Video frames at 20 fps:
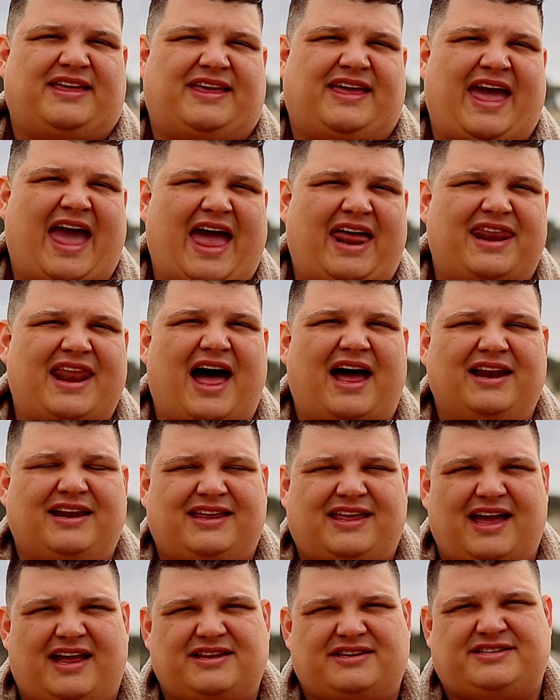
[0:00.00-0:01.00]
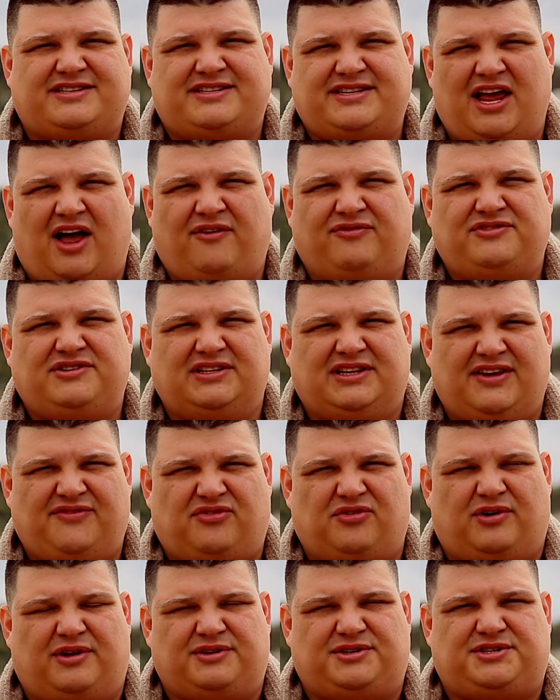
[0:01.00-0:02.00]
cannot get
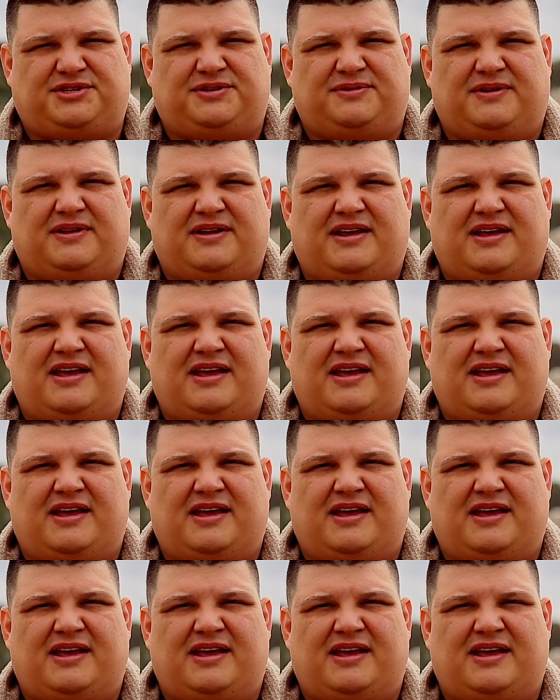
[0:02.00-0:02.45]
self-deliverance.